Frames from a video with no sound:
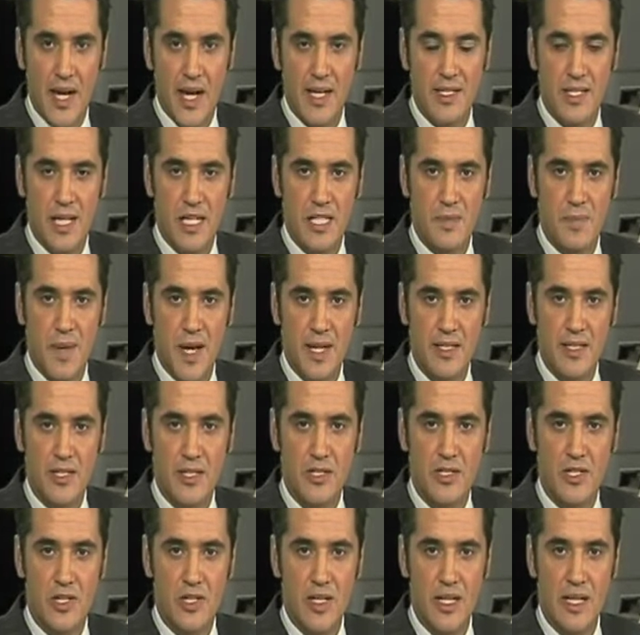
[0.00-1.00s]
is
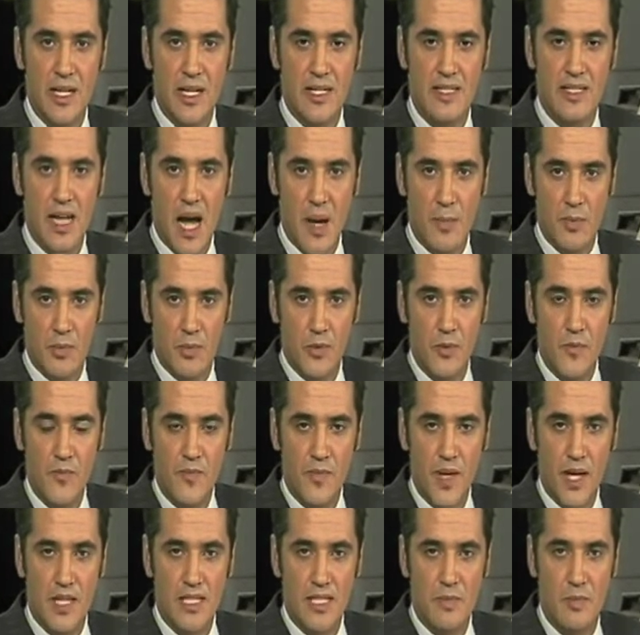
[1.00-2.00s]
expected to nearly double
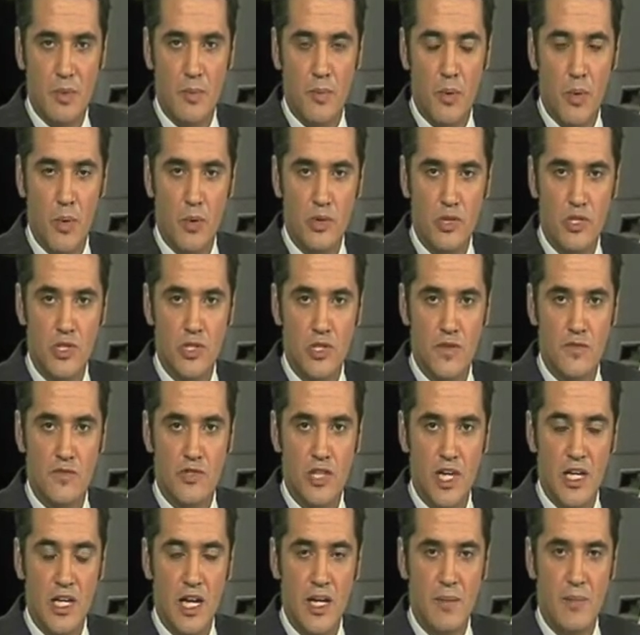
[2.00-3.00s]
as a proportion of
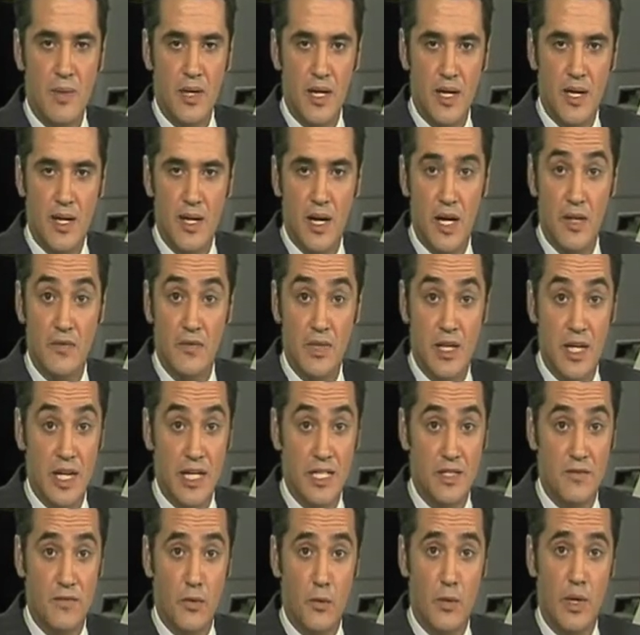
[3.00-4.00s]
GDP over the
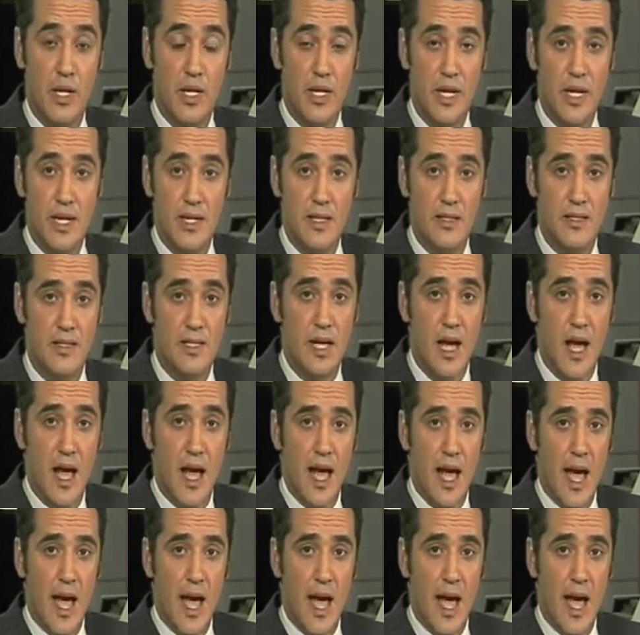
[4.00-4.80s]
next 40 years.